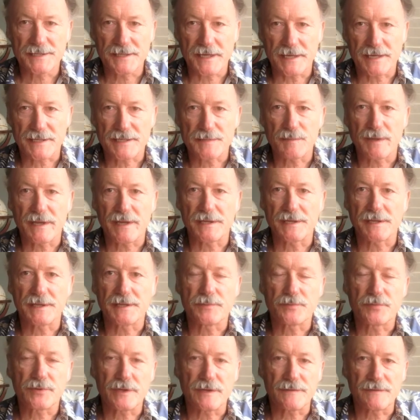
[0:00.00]
I explained in the
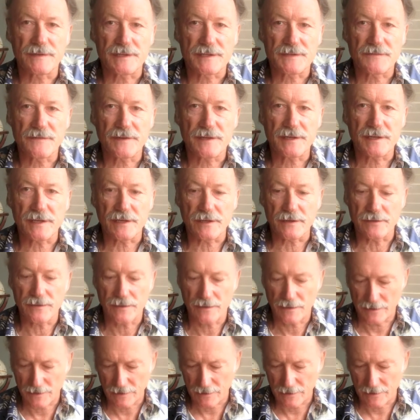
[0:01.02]
previous video,